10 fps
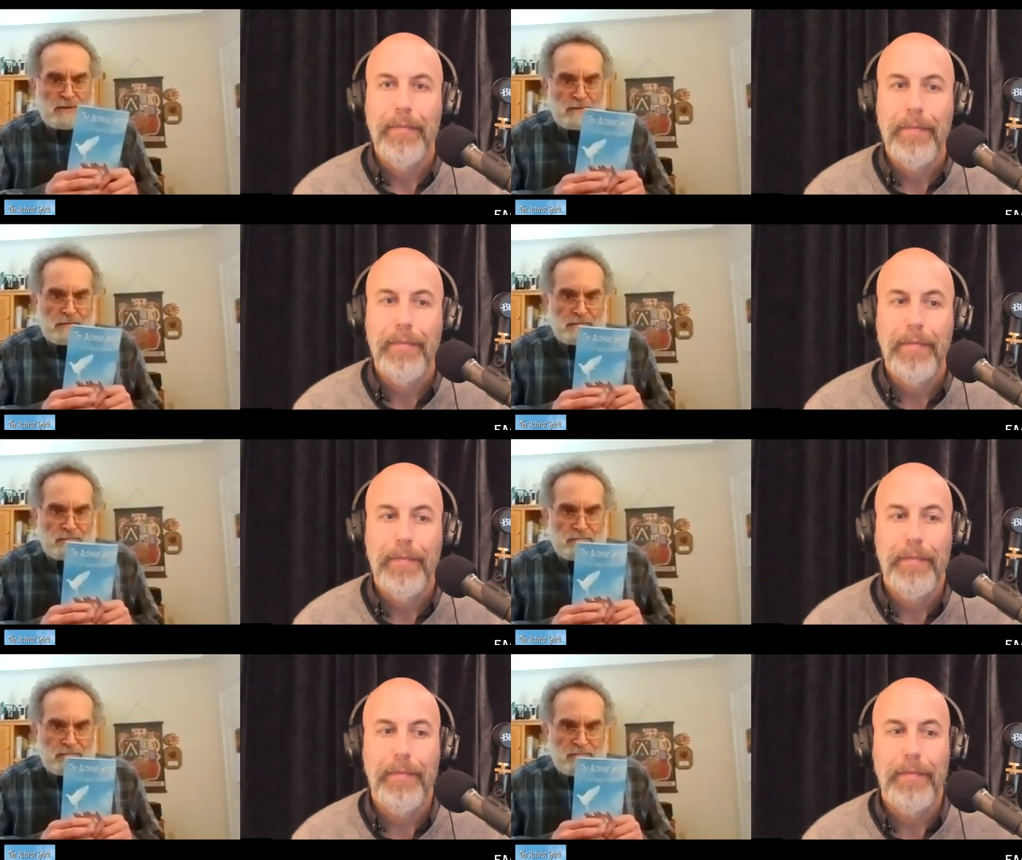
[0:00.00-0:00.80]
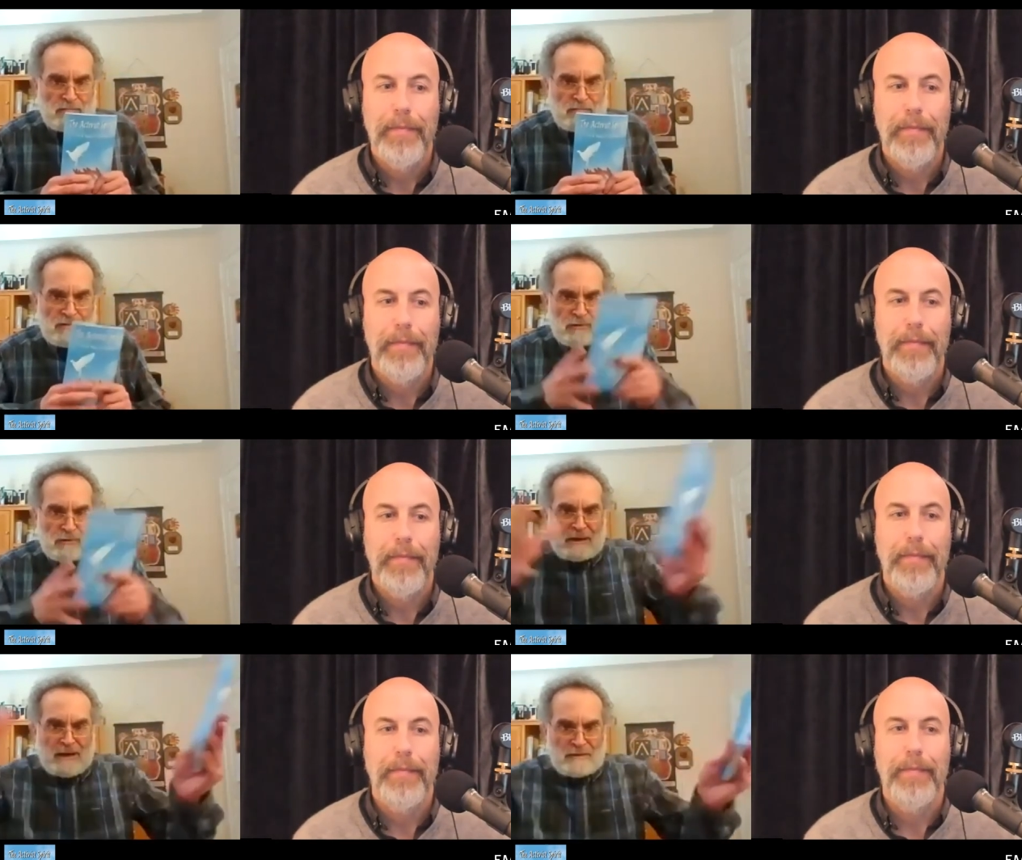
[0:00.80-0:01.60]
Speaker 1: to
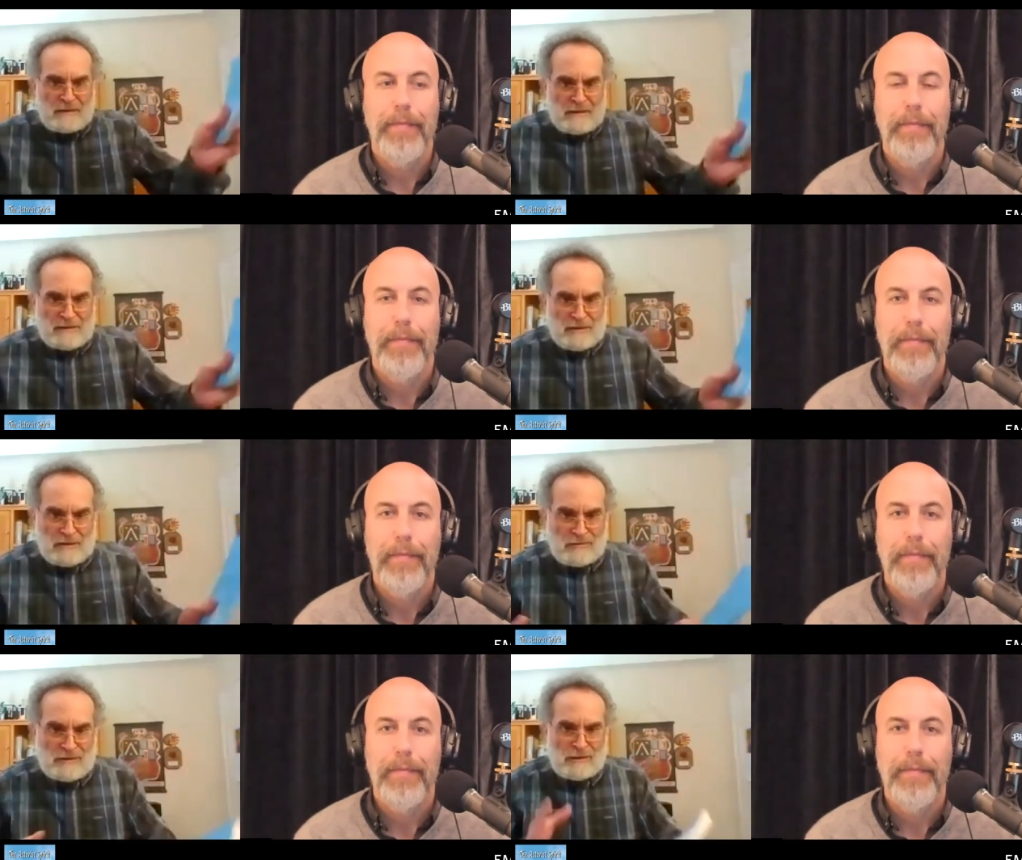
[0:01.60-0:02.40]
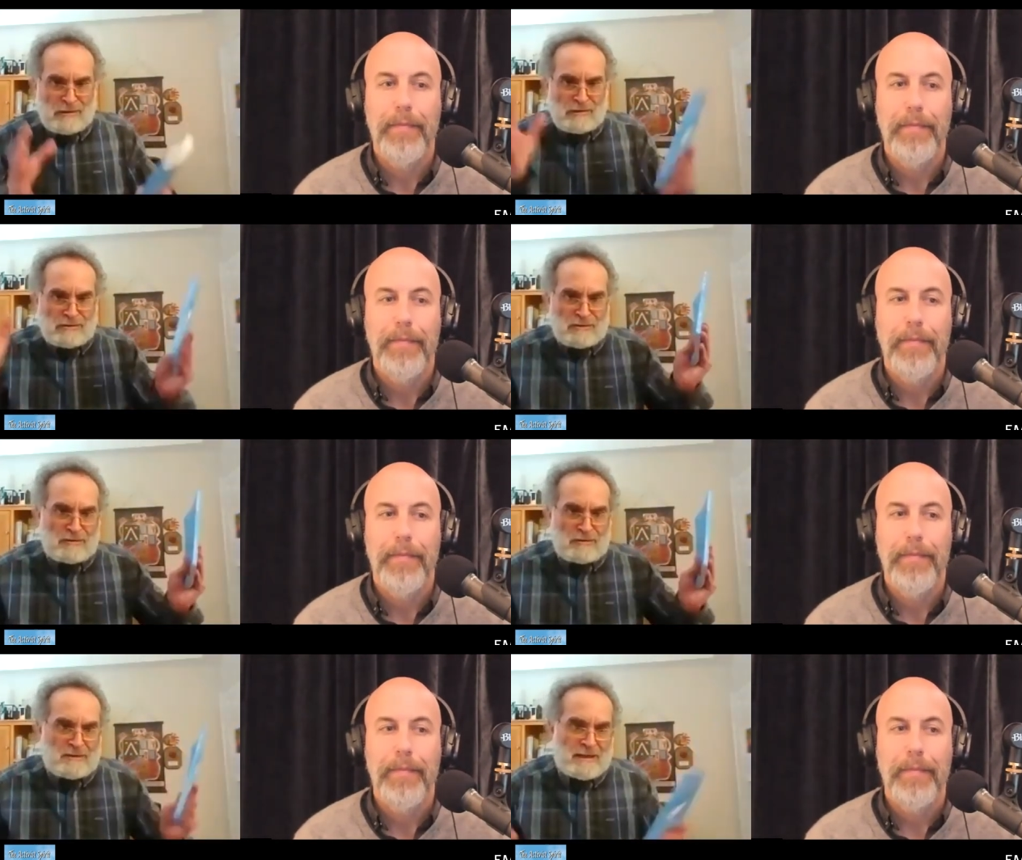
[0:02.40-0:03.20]
throw it out there and encourage others to
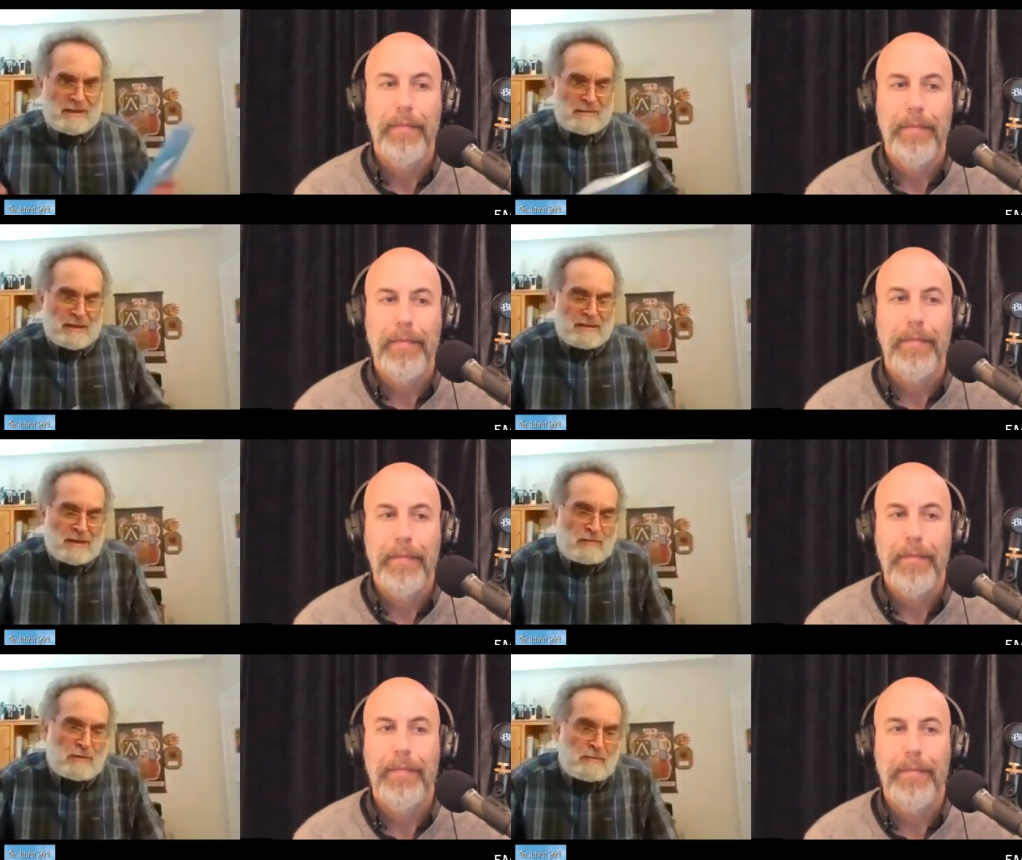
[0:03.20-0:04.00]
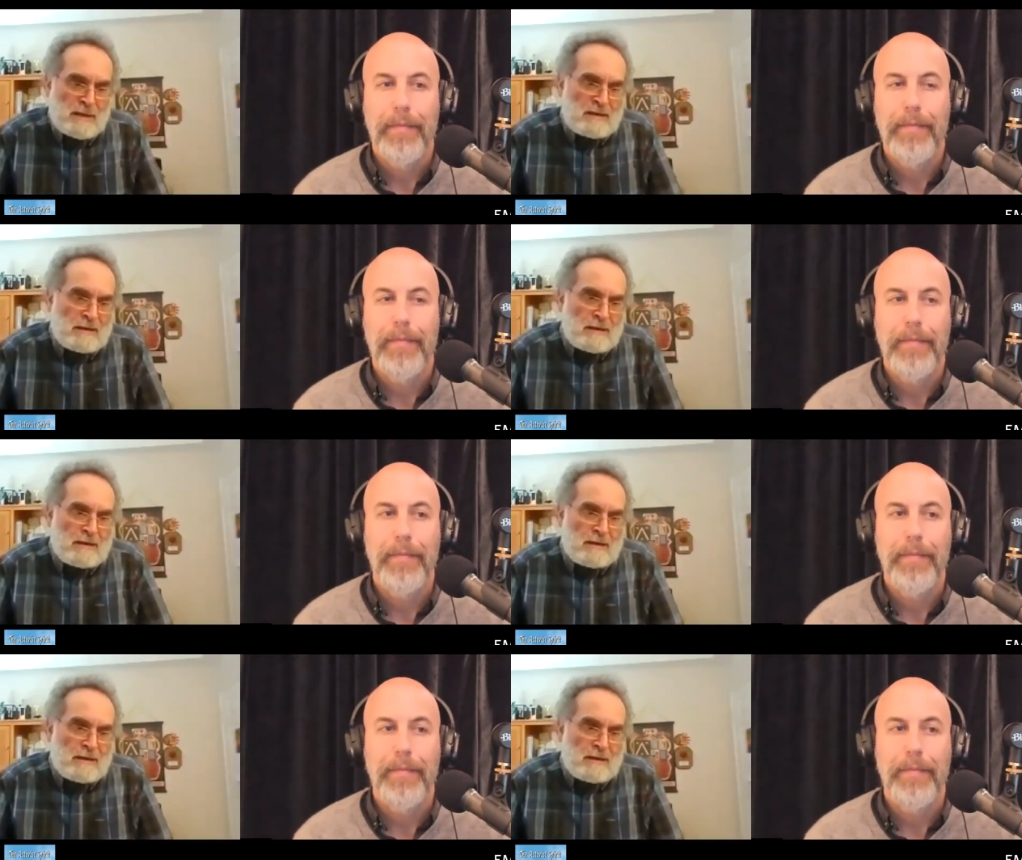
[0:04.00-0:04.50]
do the same. And I think we'll be